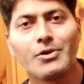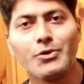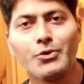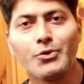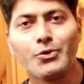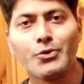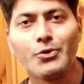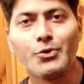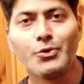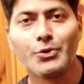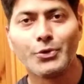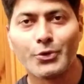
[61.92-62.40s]

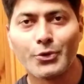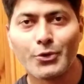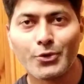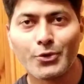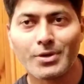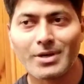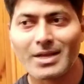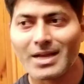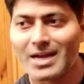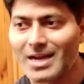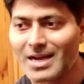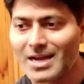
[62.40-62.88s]
you
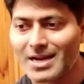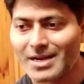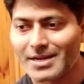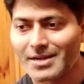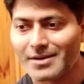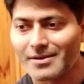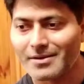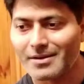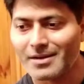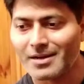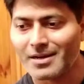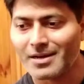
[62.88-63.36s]
know
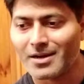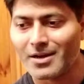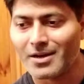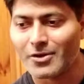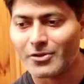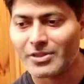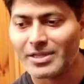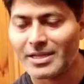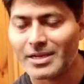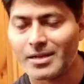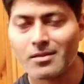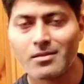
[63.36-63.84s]
that
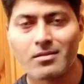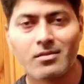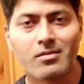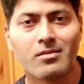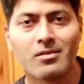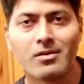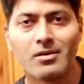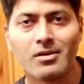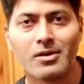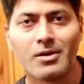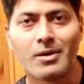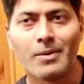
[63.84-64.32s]
there
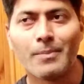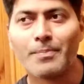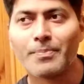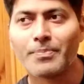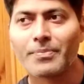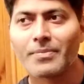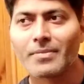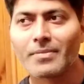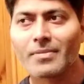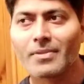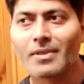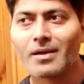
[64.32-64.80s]
is a
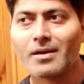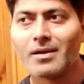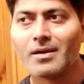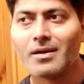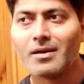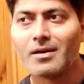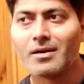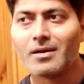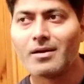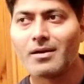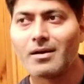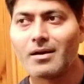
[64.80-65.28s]

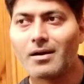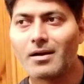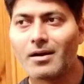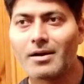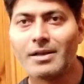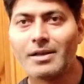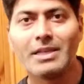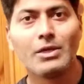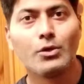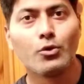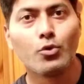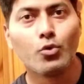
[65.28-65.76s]

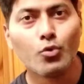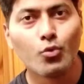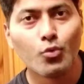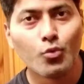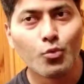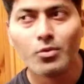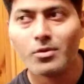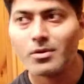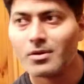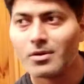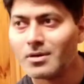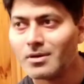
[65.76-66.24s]

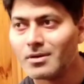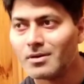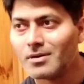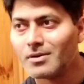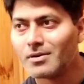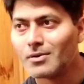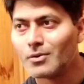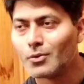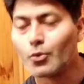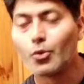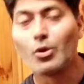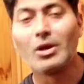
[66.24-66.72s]
new
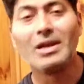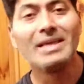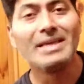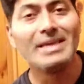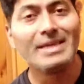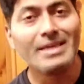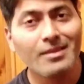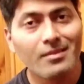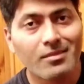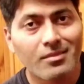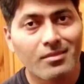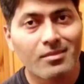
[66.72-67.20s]

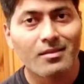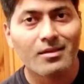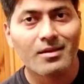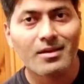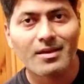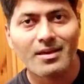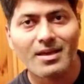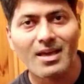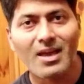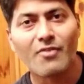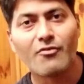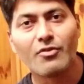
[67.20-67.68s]
release
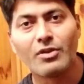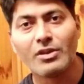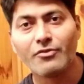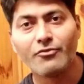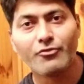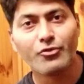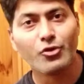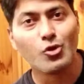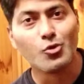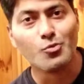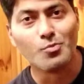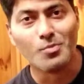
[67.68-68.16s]

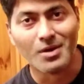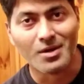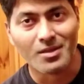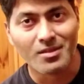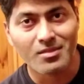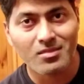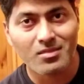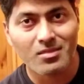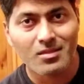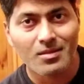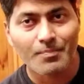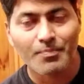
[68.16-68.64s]
every few
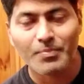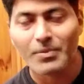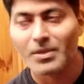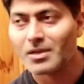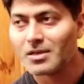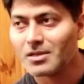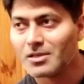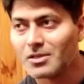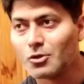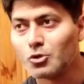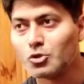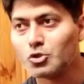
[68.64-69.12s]
months.
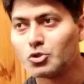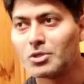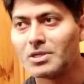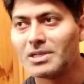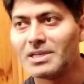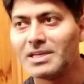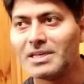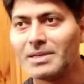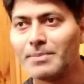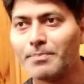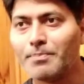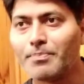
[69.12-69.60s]

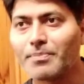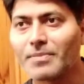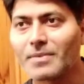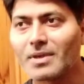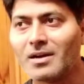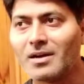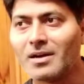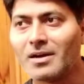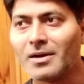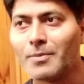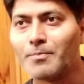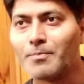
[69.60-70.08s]
Usually,
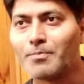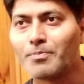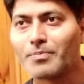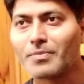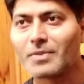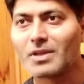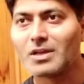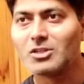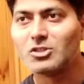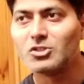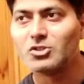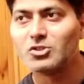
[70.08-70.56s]

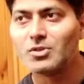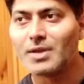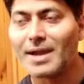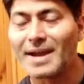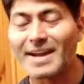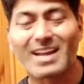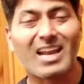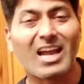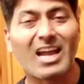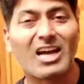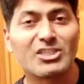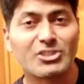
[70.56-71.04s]

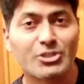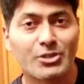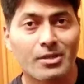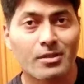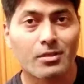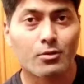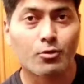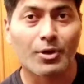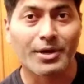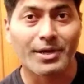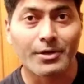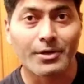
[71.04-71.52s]
Atlassian
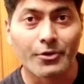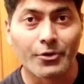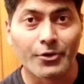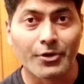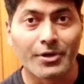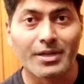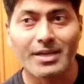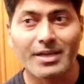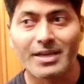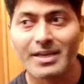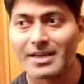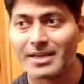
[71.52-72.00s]
is quite
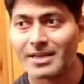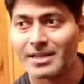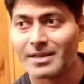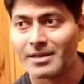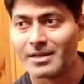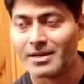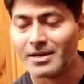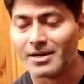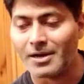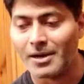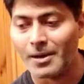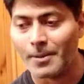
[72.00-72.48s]
good
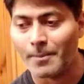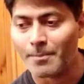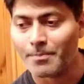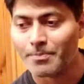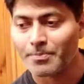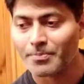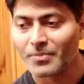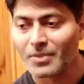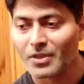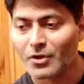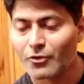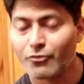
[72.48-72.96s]
in
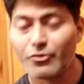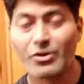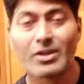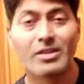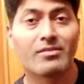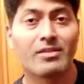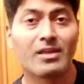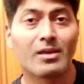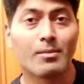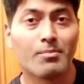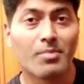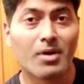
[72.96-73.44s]

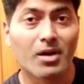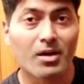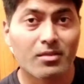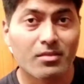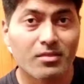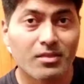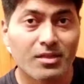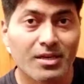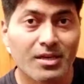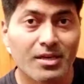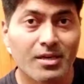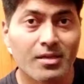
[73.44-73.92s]
fixing
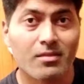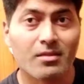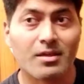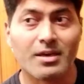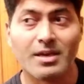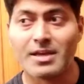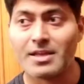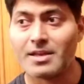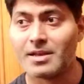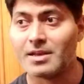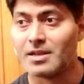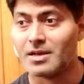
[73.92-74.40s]
bugs
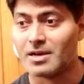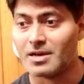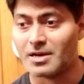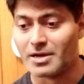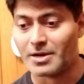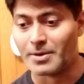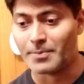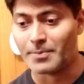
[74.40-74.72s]
and